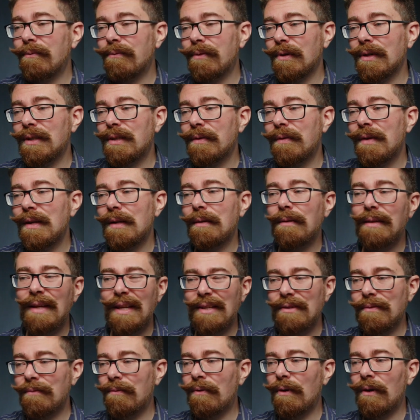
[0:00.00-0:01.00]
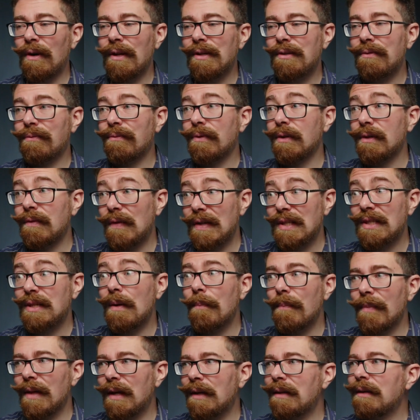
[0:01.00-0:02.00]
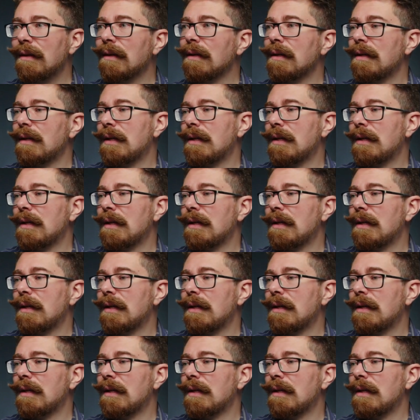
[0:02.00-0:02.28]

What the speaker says: front of it, get some foliage in front of it, something,